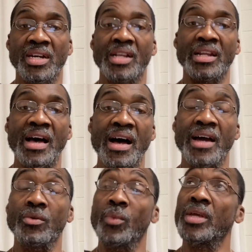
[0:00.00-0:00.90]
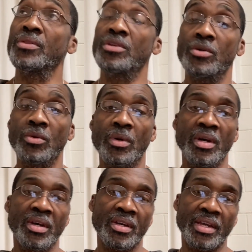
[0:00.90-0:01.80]
allied with you,
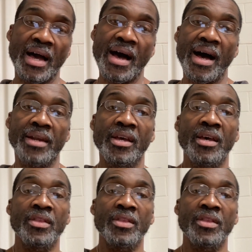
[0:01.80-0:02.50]
God?